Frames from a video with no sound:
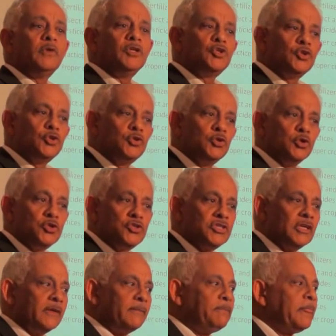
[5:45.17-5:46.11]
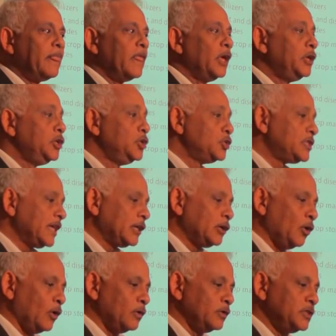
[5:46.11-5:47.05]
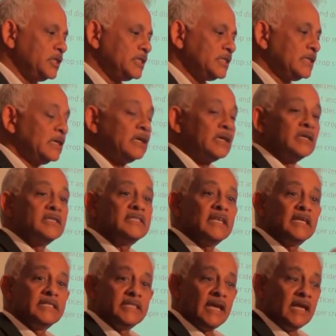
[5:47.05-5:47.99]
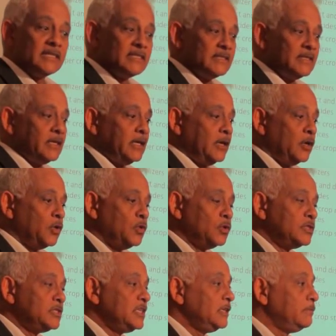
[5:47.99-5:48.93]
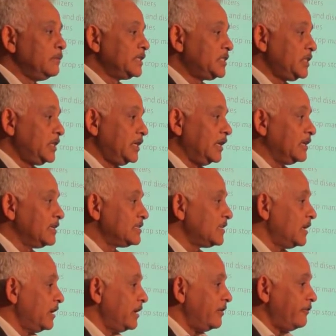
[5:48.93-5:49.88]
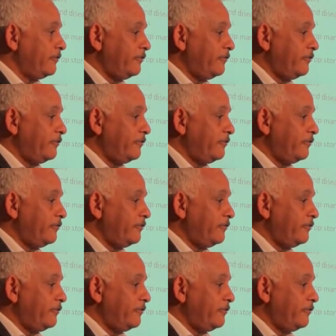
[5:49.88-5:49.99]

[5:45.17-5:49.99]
introducing new technologies such as good seed materials,